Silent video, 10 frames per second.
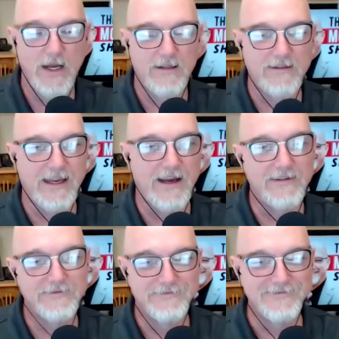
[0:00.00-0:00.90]
Well,
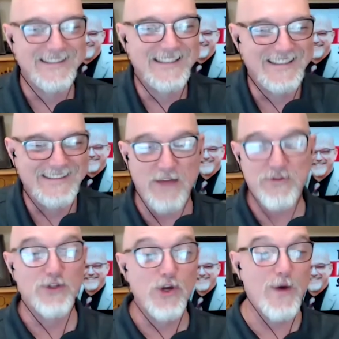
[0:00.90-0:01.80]
yeah.
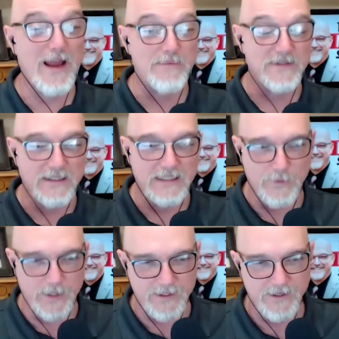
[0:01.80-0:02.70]
Nothing new happened
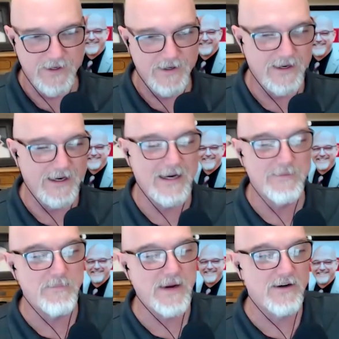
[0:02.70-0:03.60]
anyway.
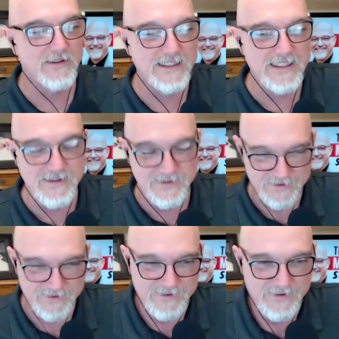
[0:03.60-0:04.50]
Apparently,
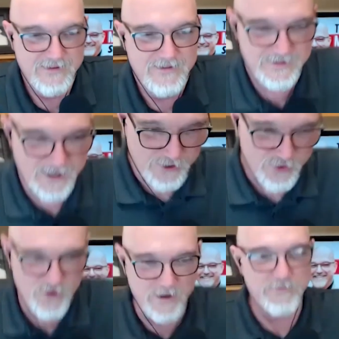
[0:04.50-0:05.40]

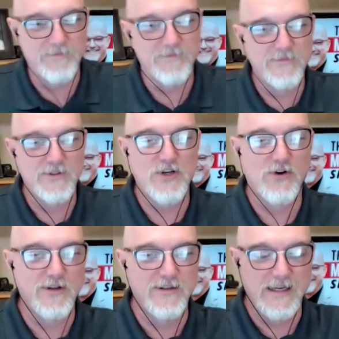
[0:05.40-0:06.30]
Donald Trump
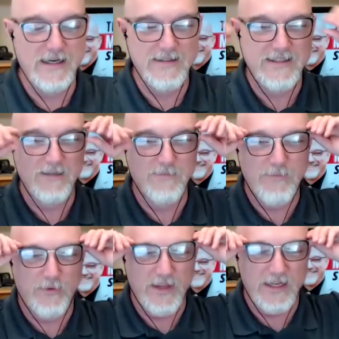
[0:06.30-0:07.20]
started telling
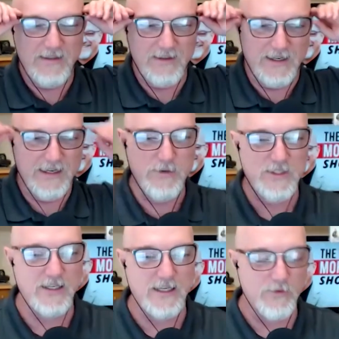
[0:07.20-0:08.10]
people that he
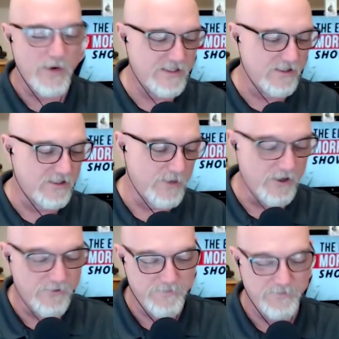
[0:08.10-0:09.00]
was going to get arrested
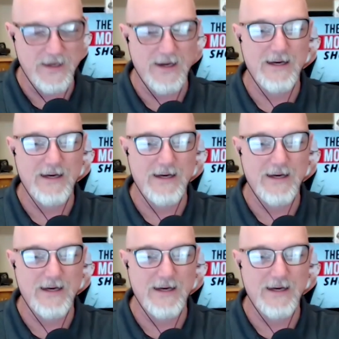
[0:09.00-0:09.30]
tomorrow.